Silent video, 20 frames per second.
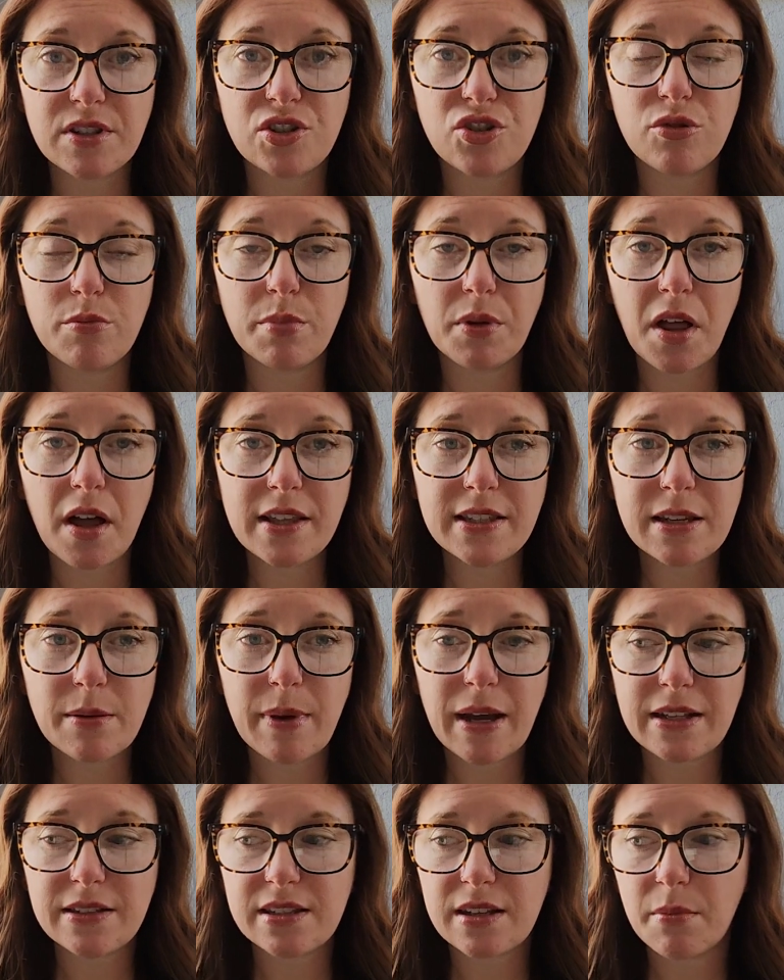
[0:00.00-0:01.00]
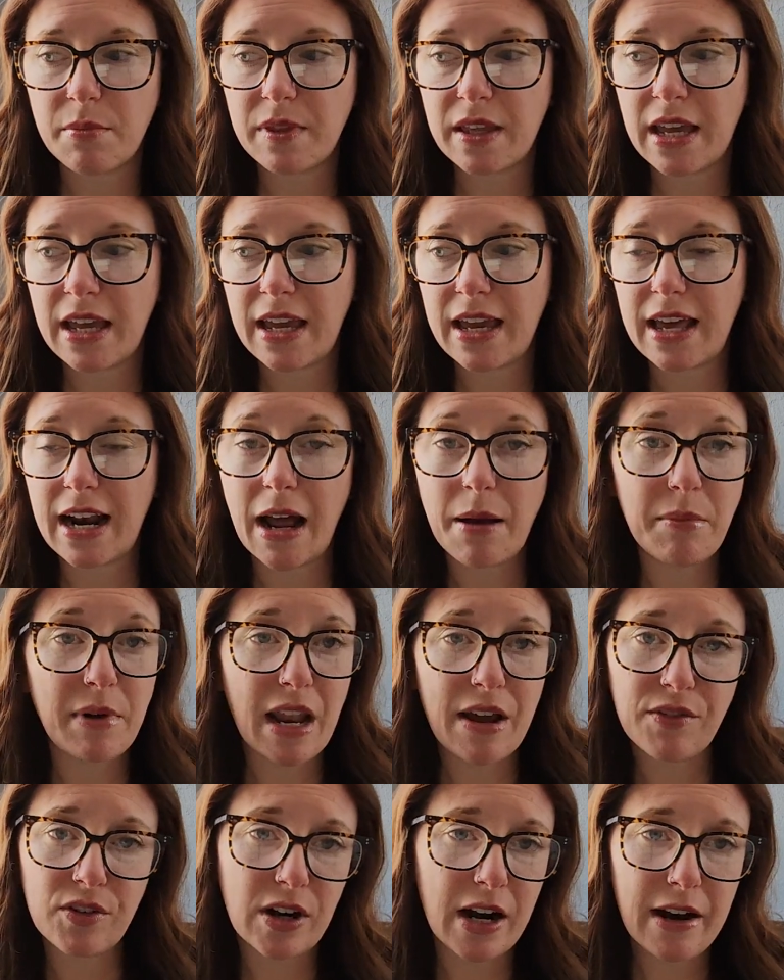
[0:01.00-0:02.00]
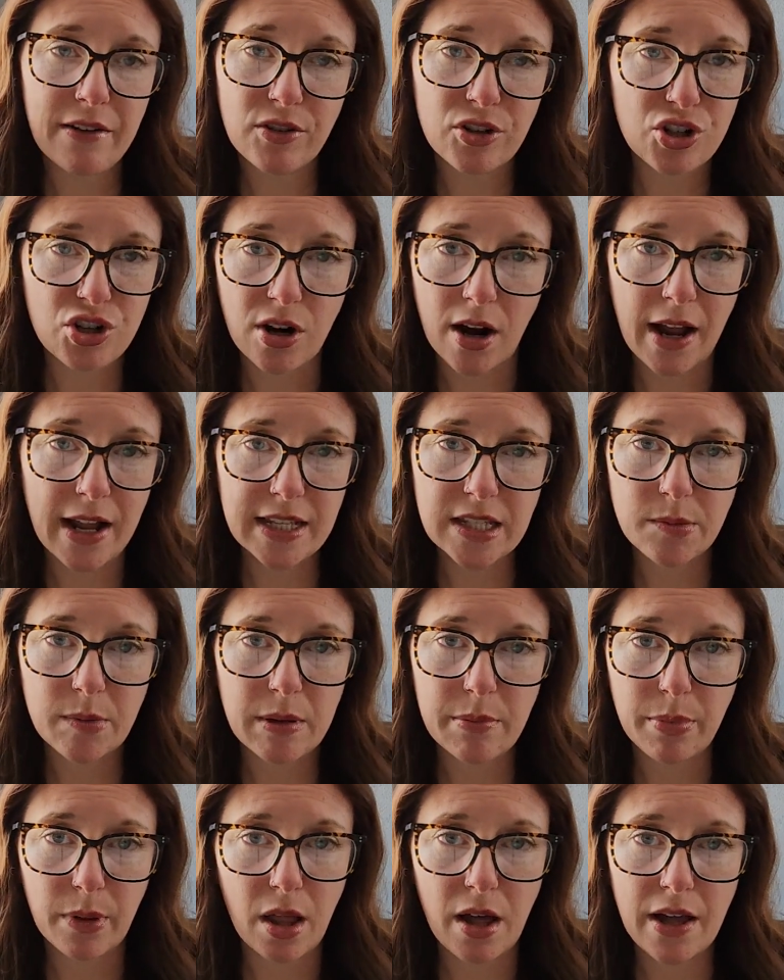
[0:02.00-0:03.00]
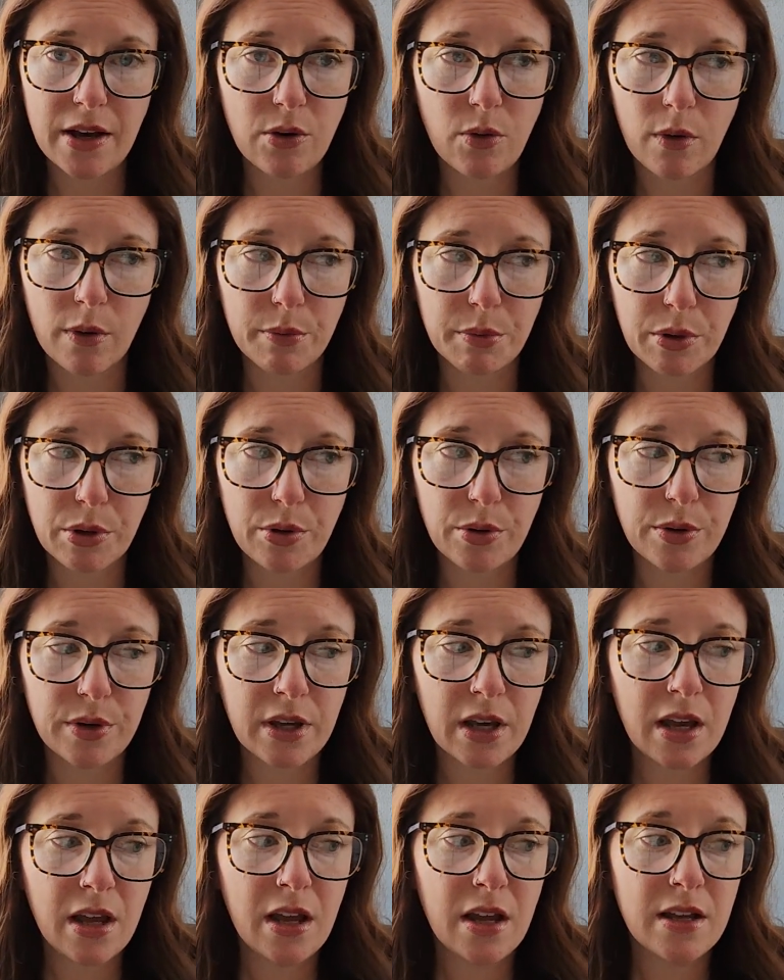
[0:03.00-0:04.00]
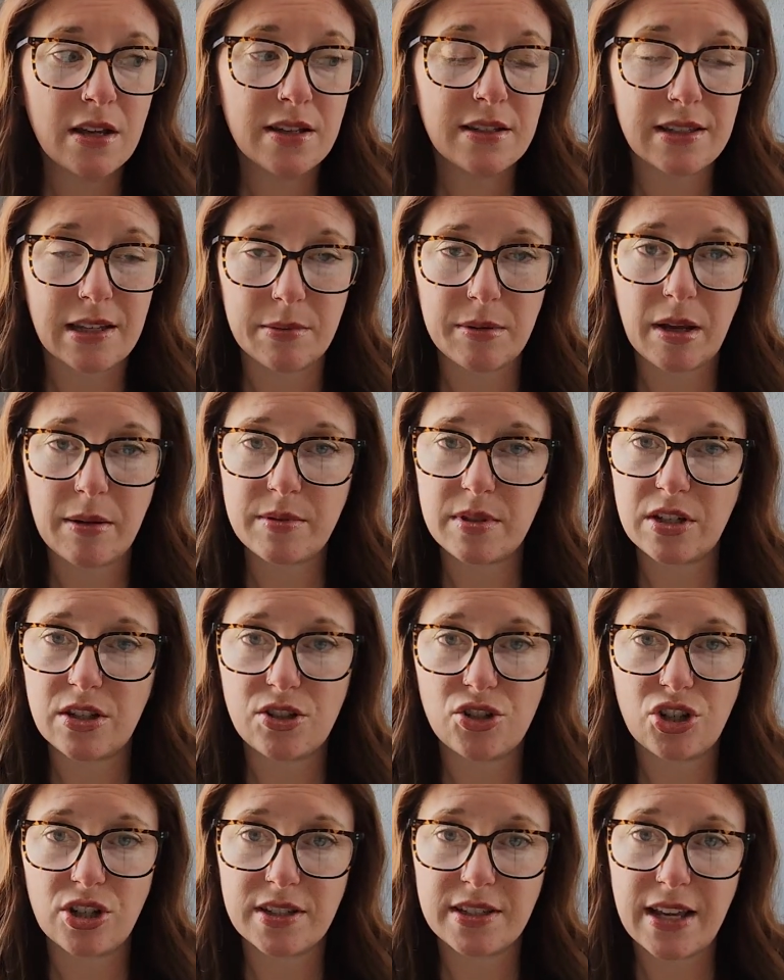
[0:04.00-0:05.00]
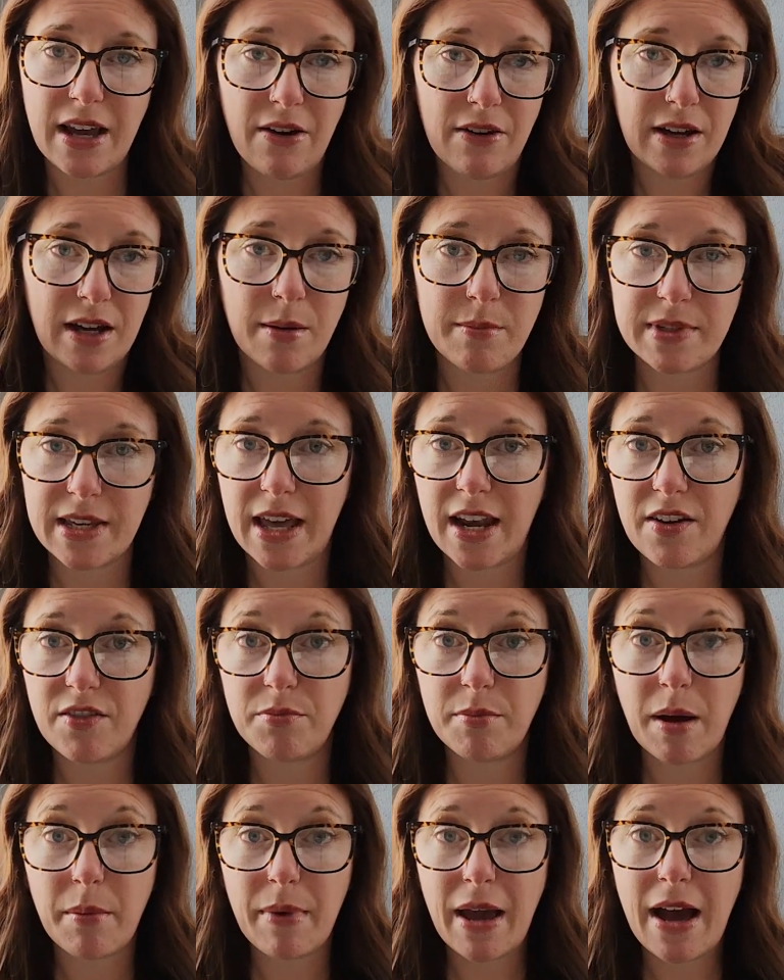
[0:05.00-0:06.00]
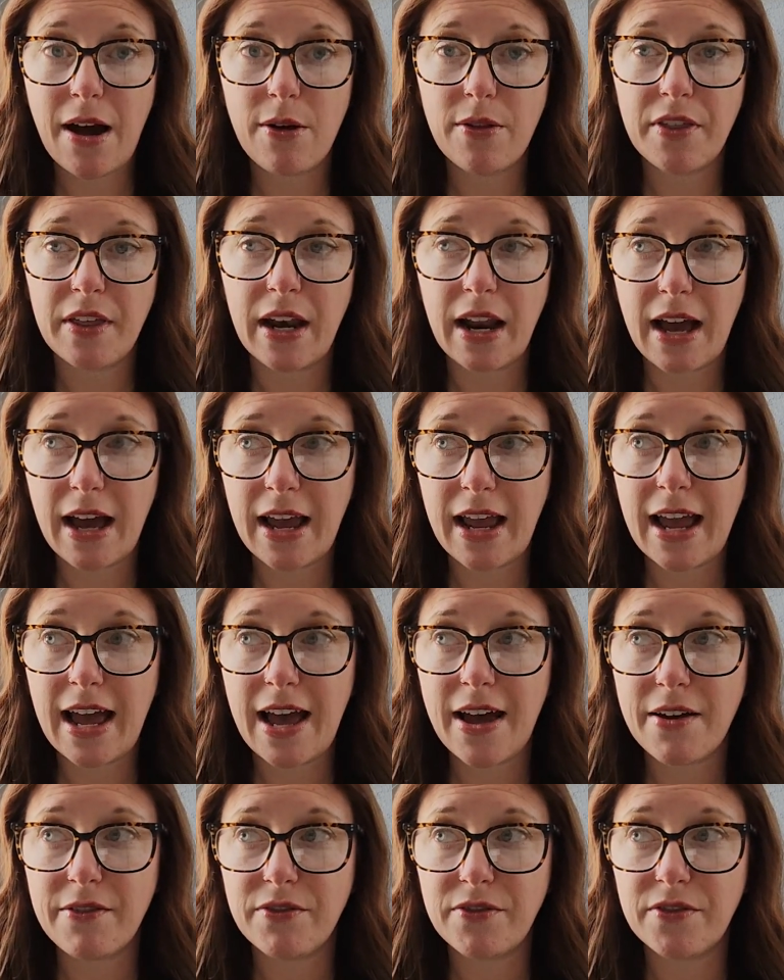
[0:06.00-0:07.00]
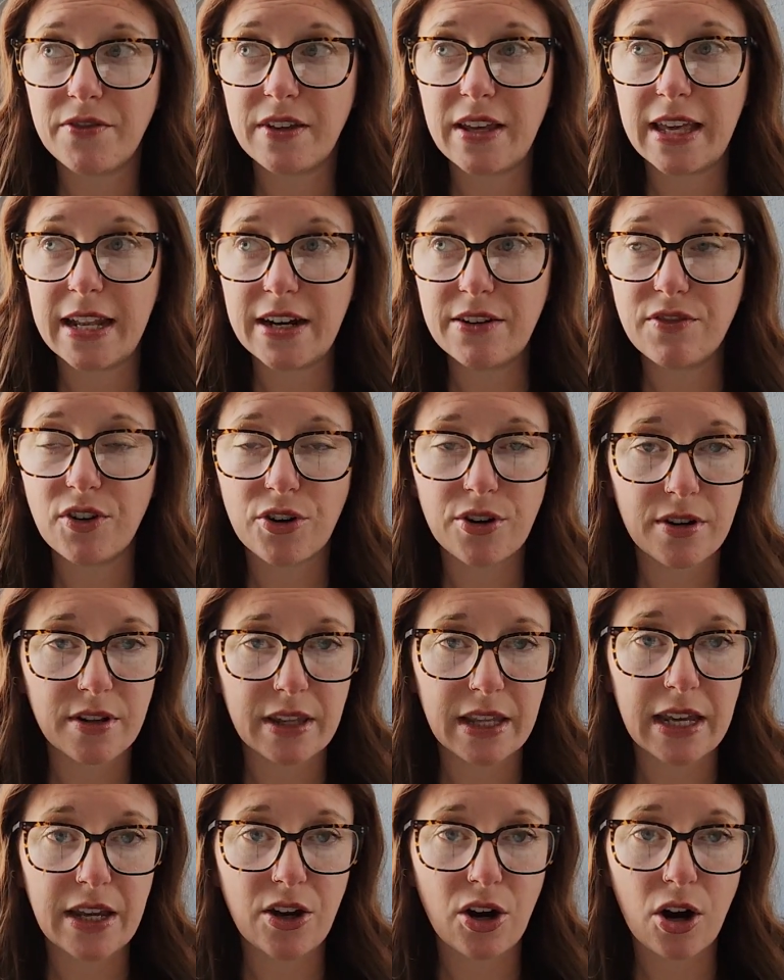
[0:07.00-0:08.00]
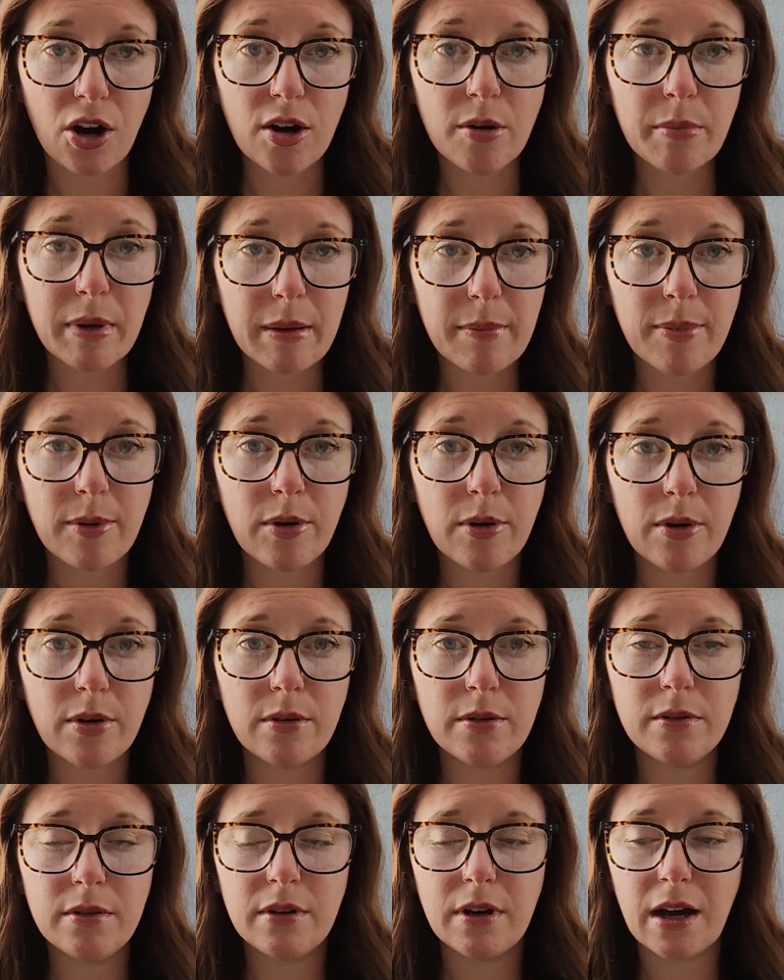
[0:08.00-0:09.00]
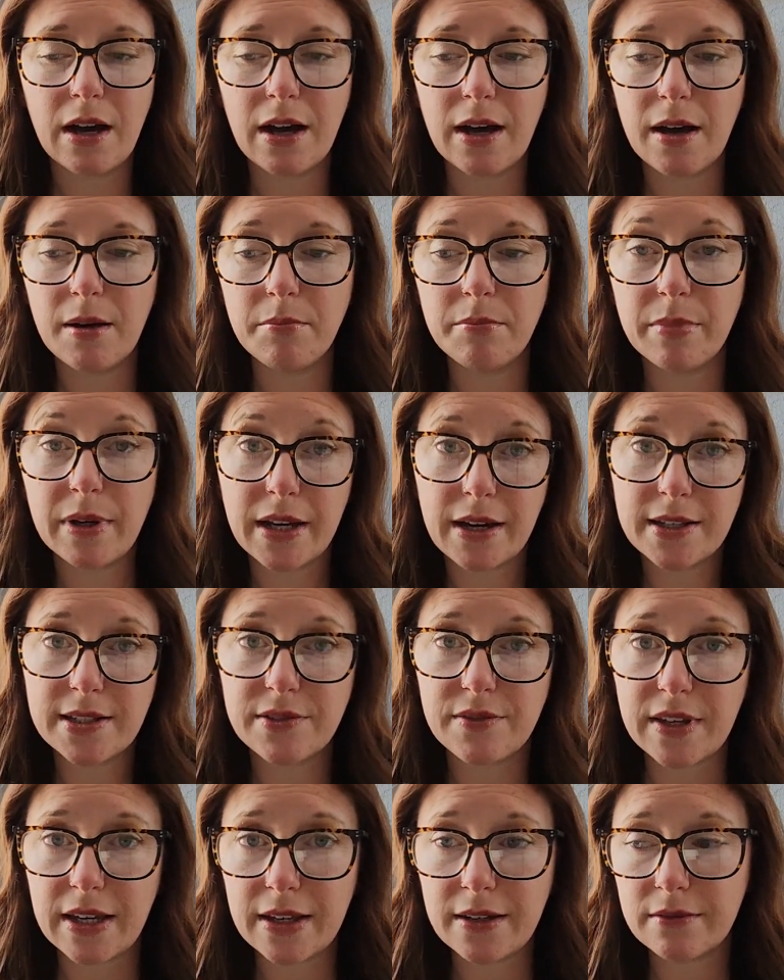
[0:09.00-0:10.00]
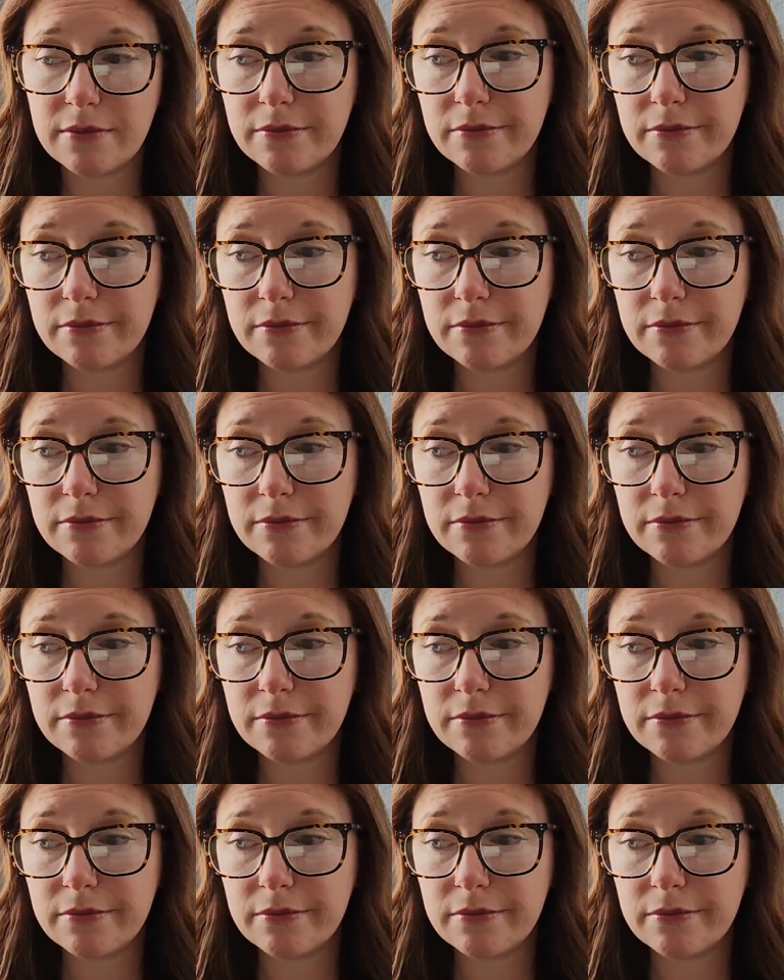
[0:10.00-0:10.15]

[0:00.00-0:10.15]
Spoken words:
too blunt about something, and I'm never ever trying to be blunt or rude. Sometimes it's just how it comes out of my mouth, and I have inadvertently hurt people because of it.